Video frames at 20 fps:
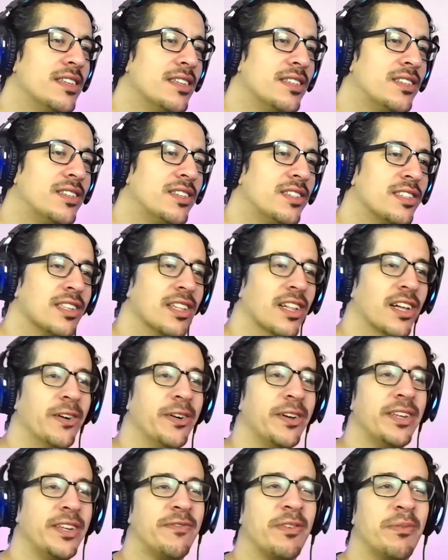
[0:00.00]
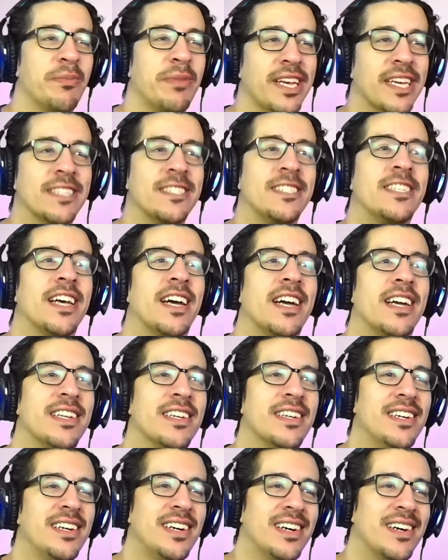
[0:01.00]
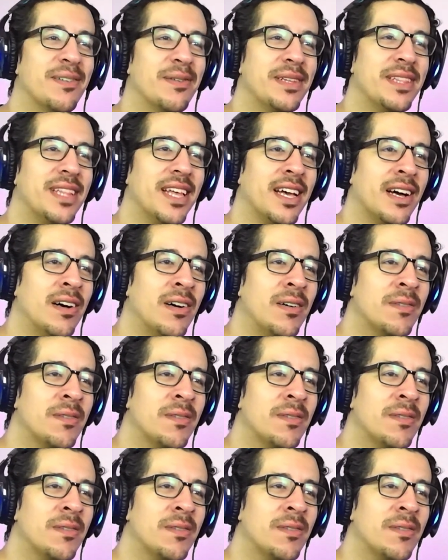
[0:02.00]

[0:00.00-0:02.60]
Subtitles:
She's glowing from the inside. Oh, what the hell?